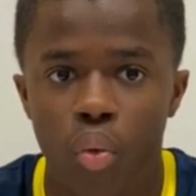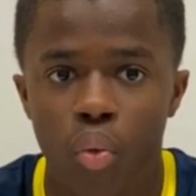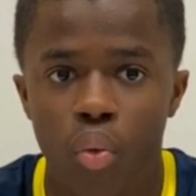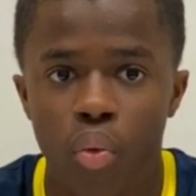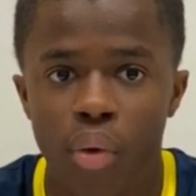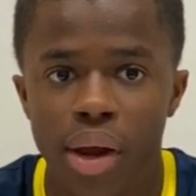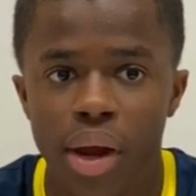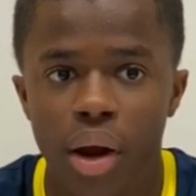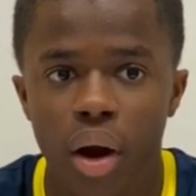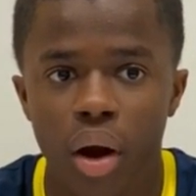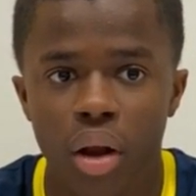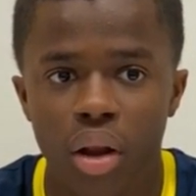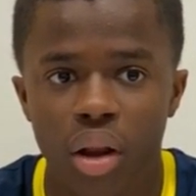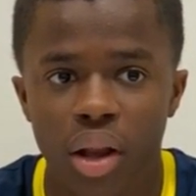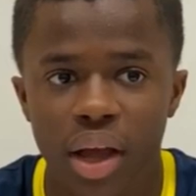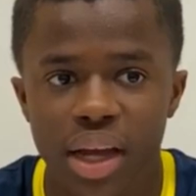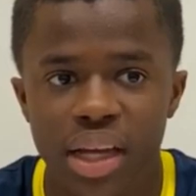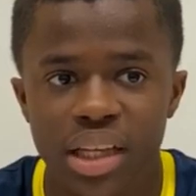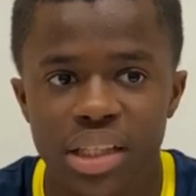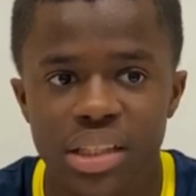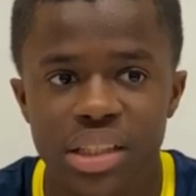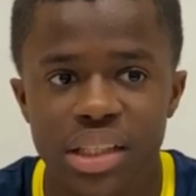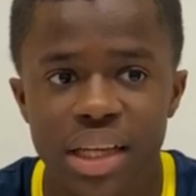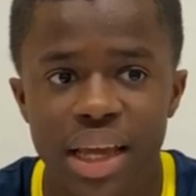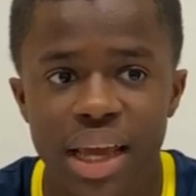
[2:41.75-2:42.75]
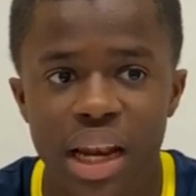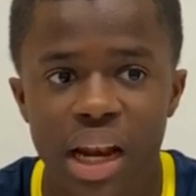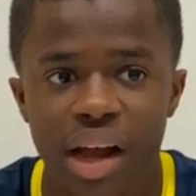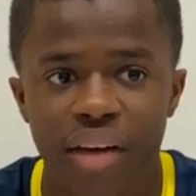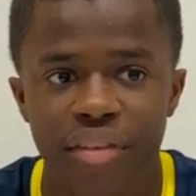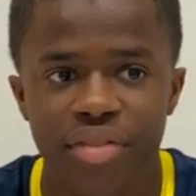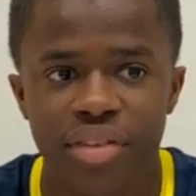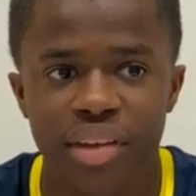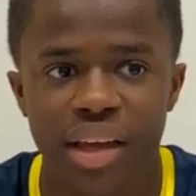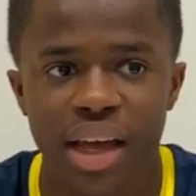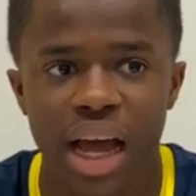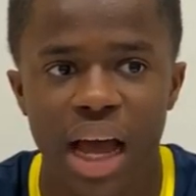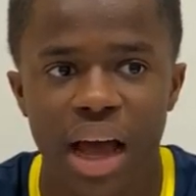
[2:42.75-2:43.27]
We are lucky
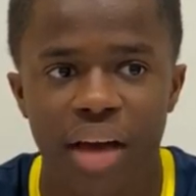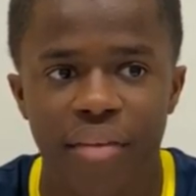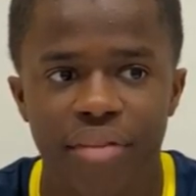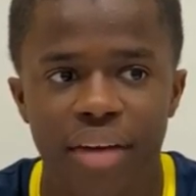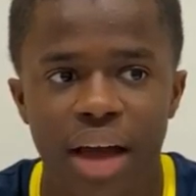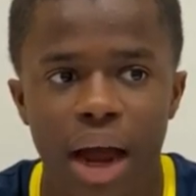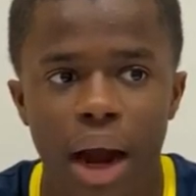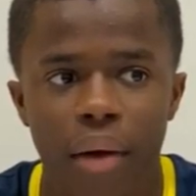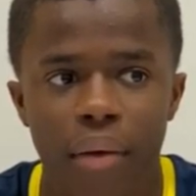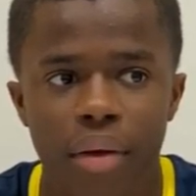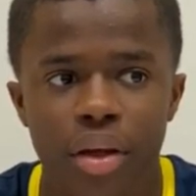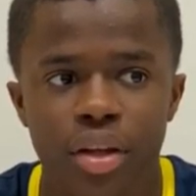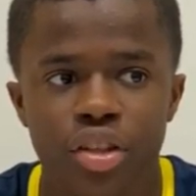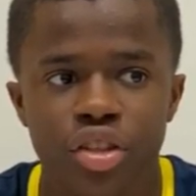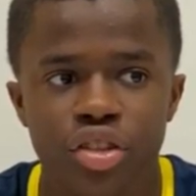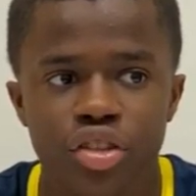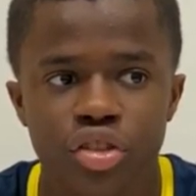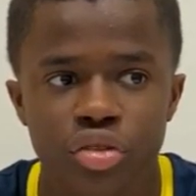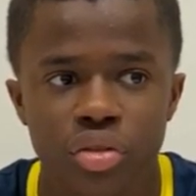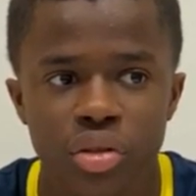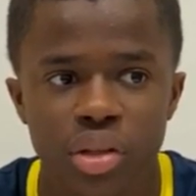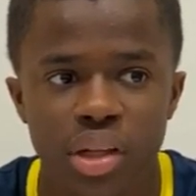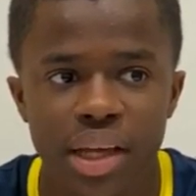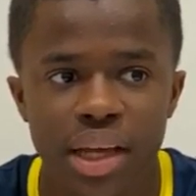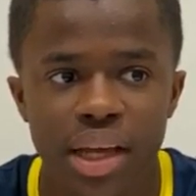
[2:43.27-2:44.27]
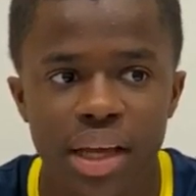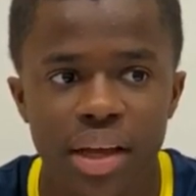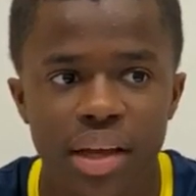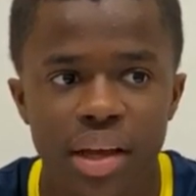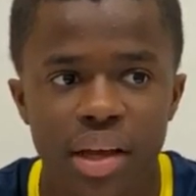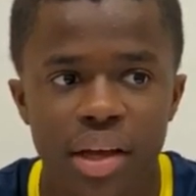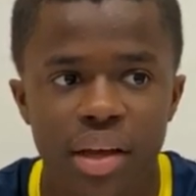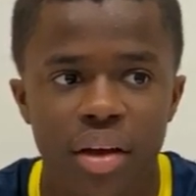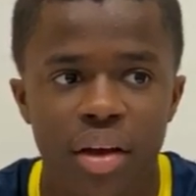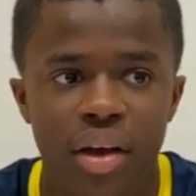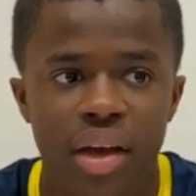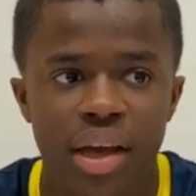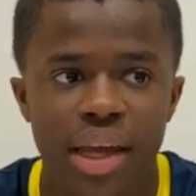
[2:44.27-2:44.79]
enough to have Harry and Julie
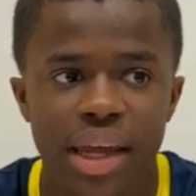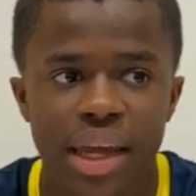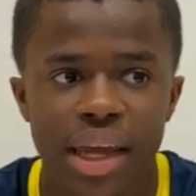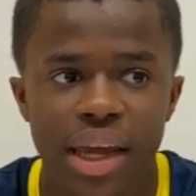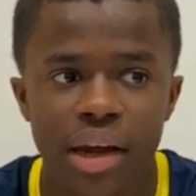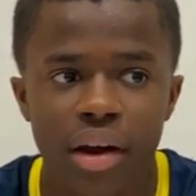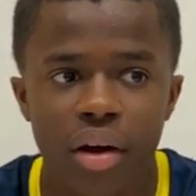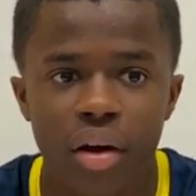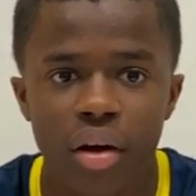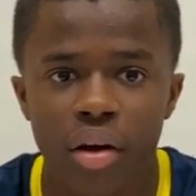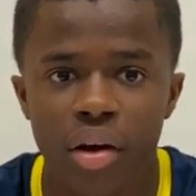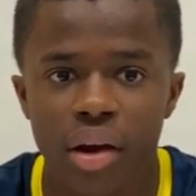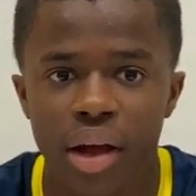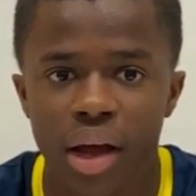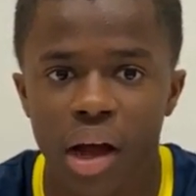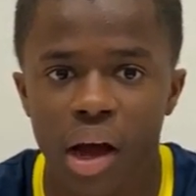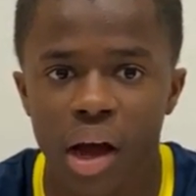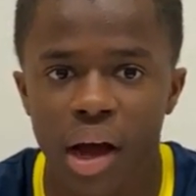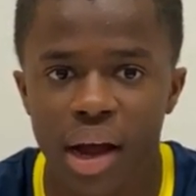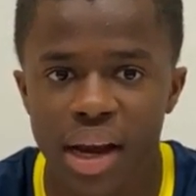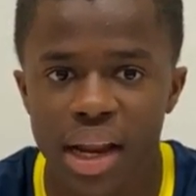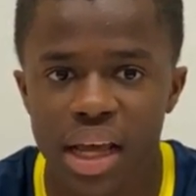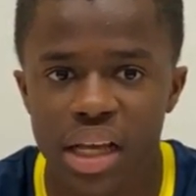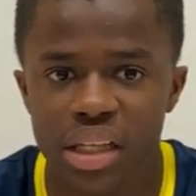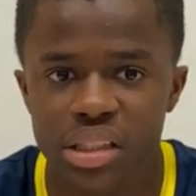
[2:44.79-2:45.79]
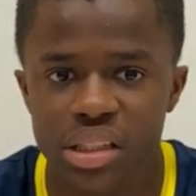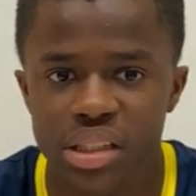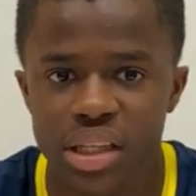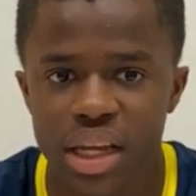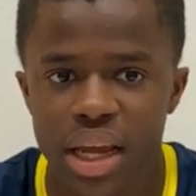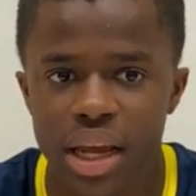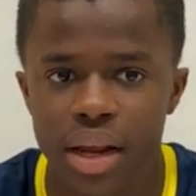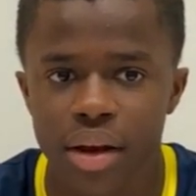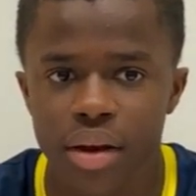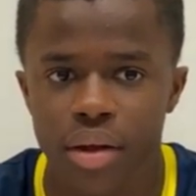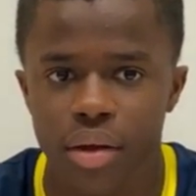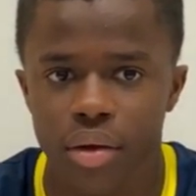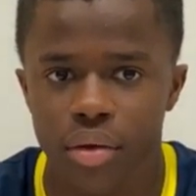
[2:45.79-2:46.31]
here on
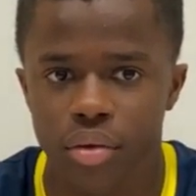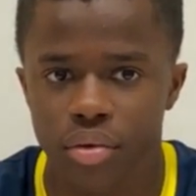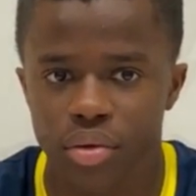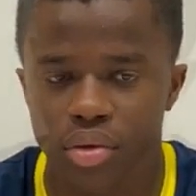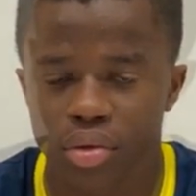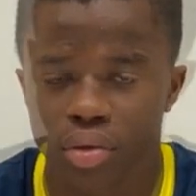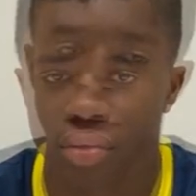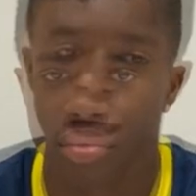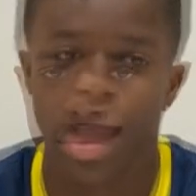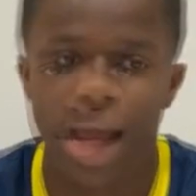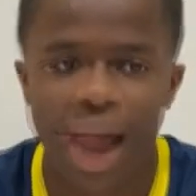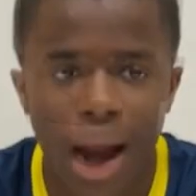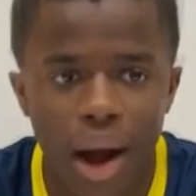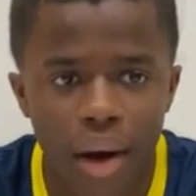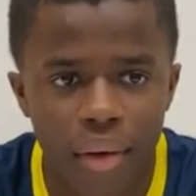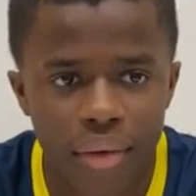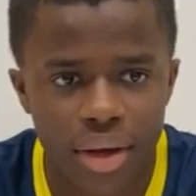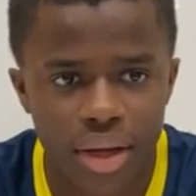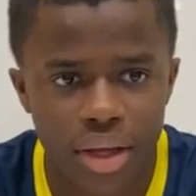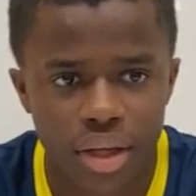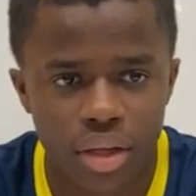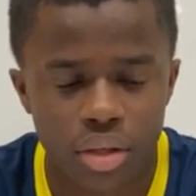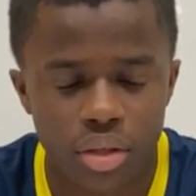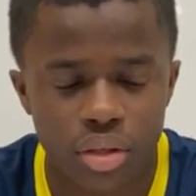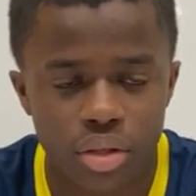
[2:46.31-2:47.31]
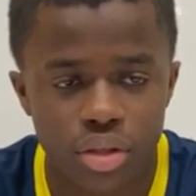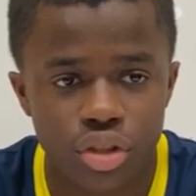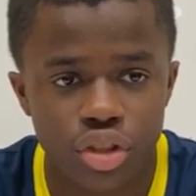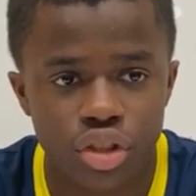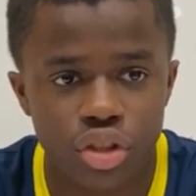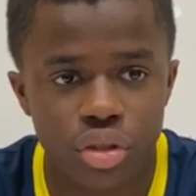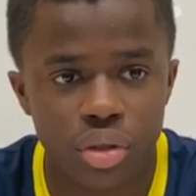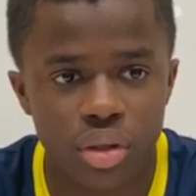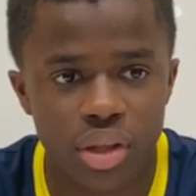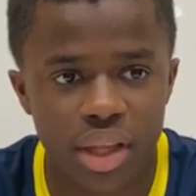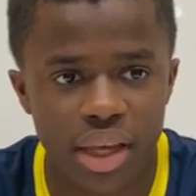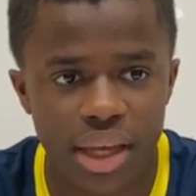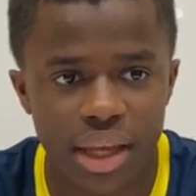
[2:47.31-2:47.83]
STA News. Harry,
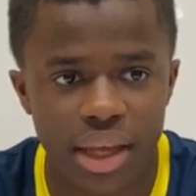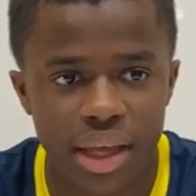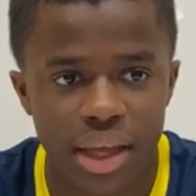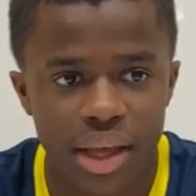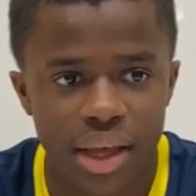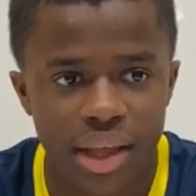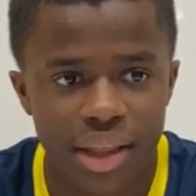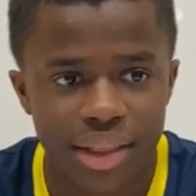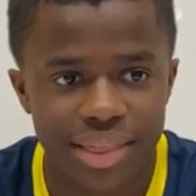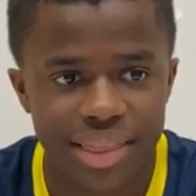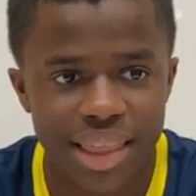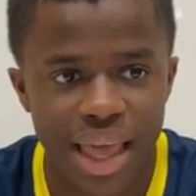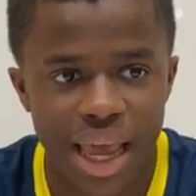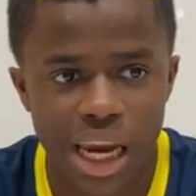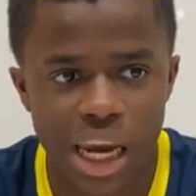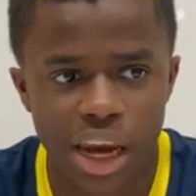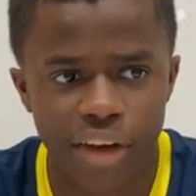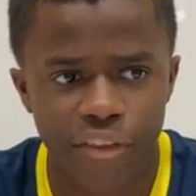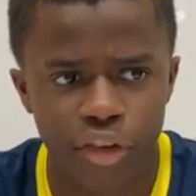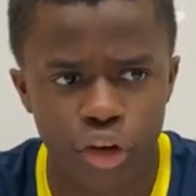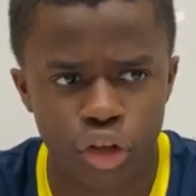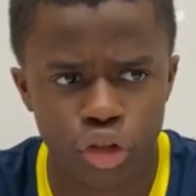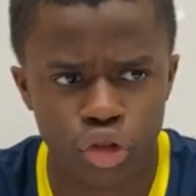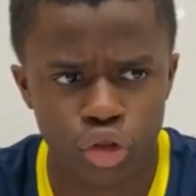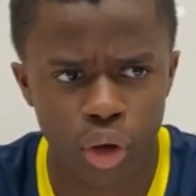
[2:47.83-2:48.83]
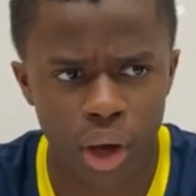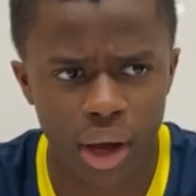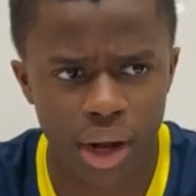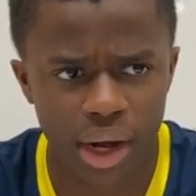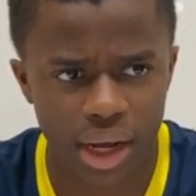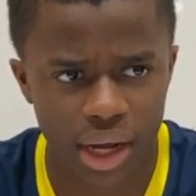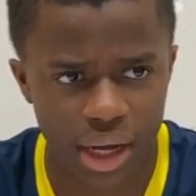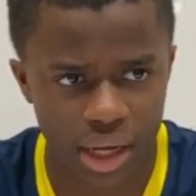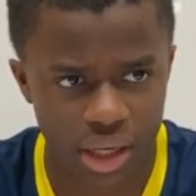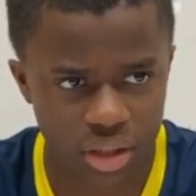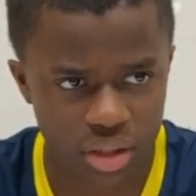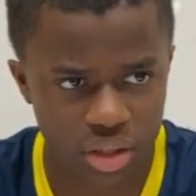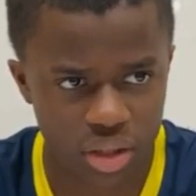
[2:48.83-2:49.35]
Julie, thank you for
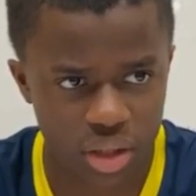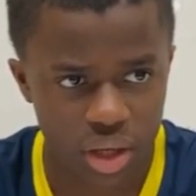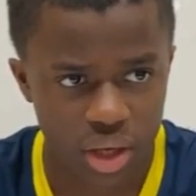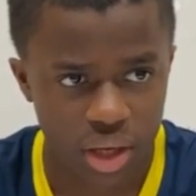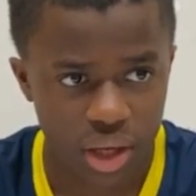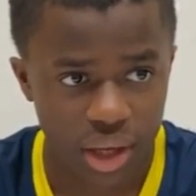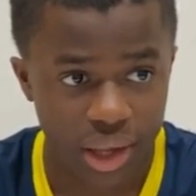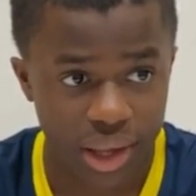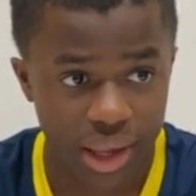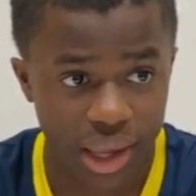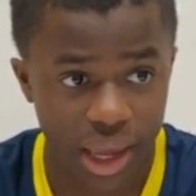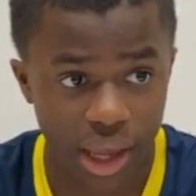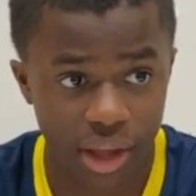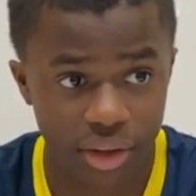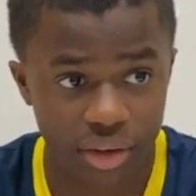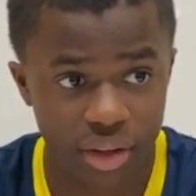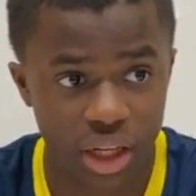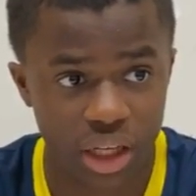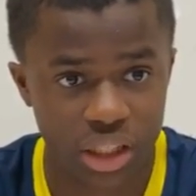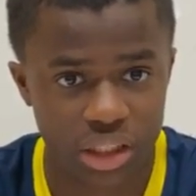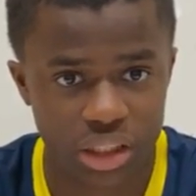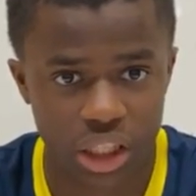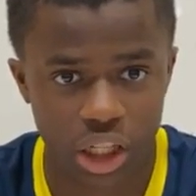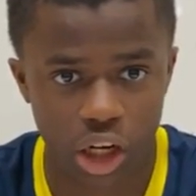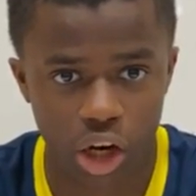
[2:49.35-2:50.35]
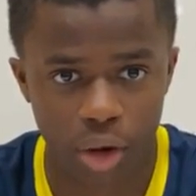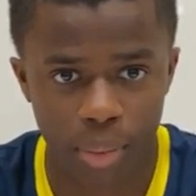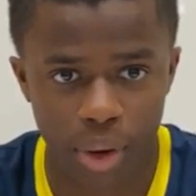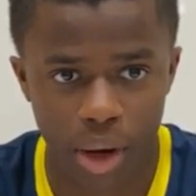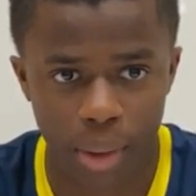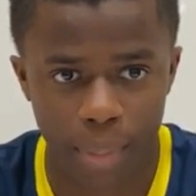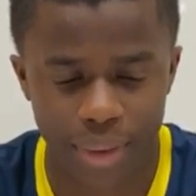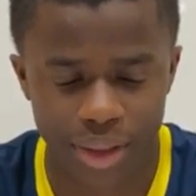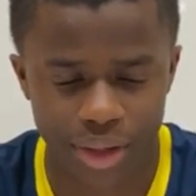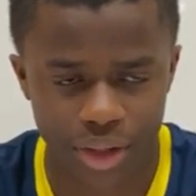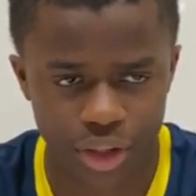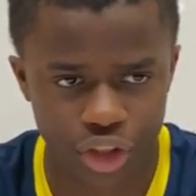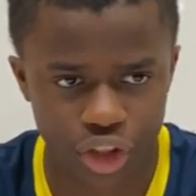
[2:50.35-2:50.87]
joining us. Can you tell us a little bit
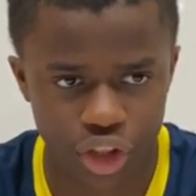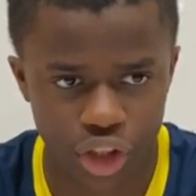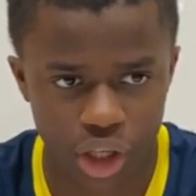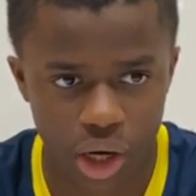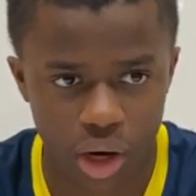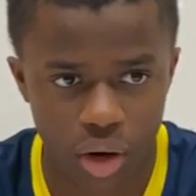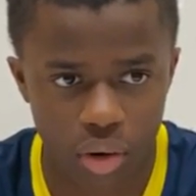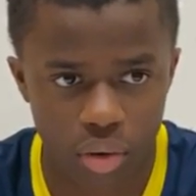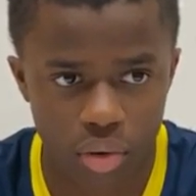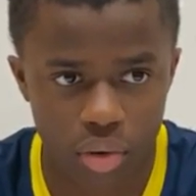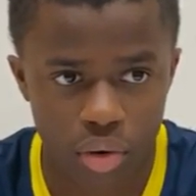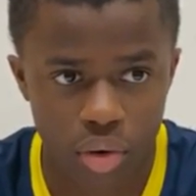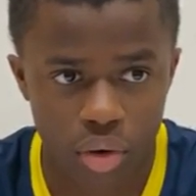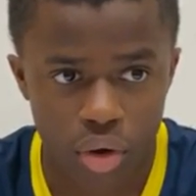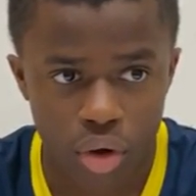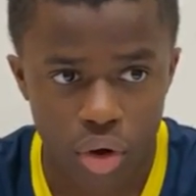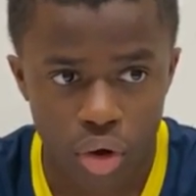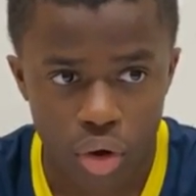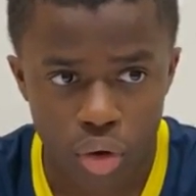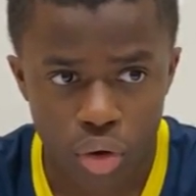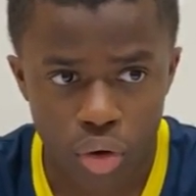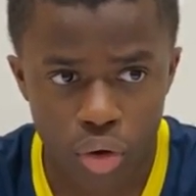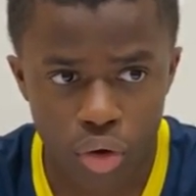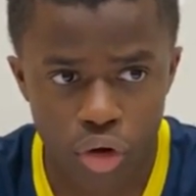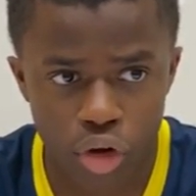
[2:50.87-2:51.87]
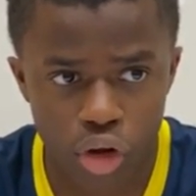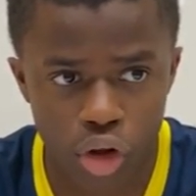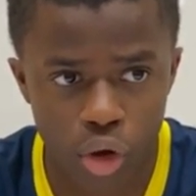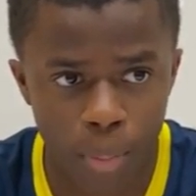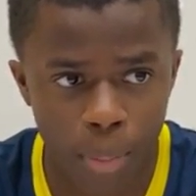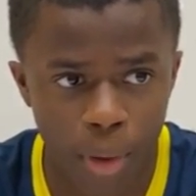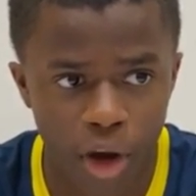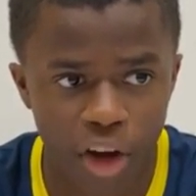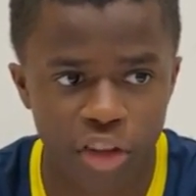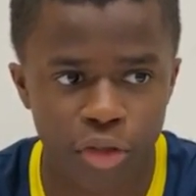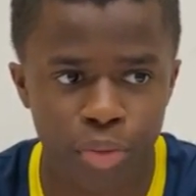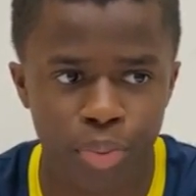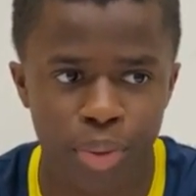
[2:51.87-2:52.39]
about the show? Who do you both